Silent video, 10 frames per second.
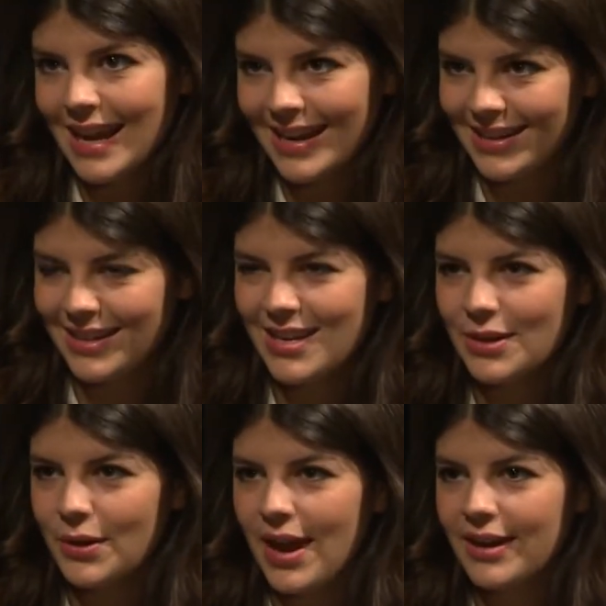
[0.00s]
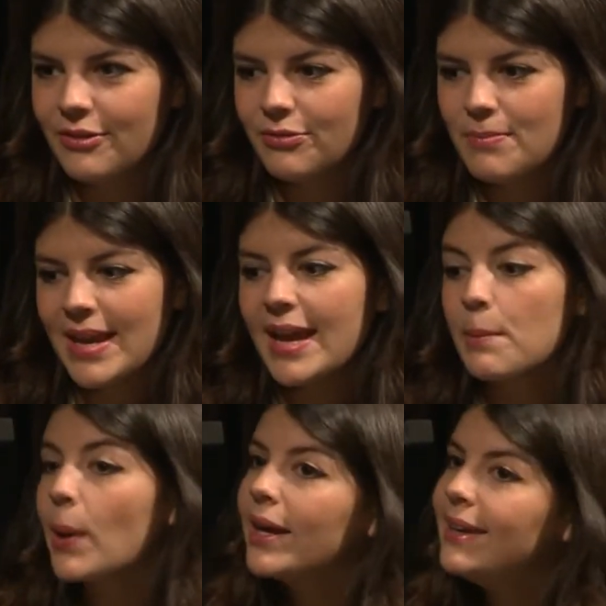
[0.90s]
and you know, kind of making it
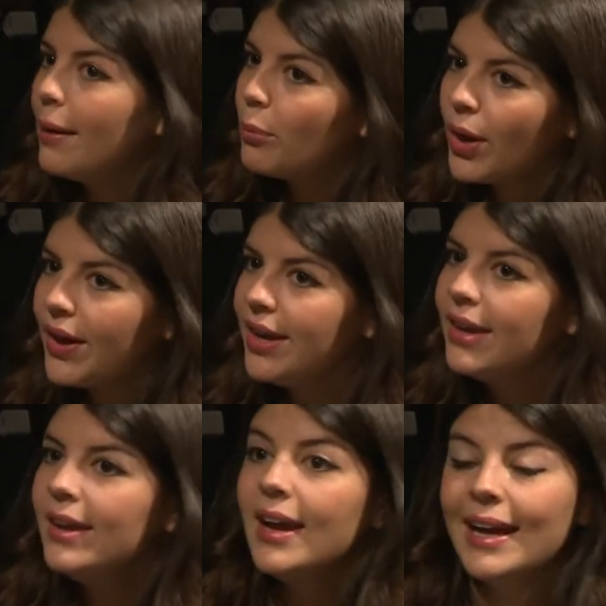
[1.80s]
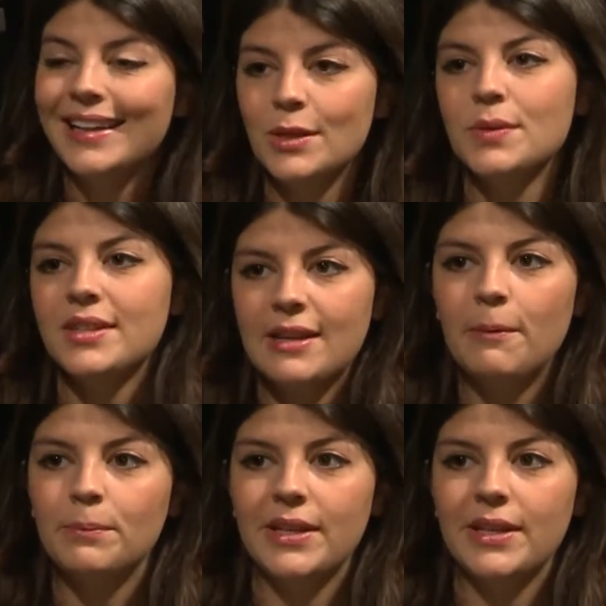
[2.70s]
more contemporary. And that's what this album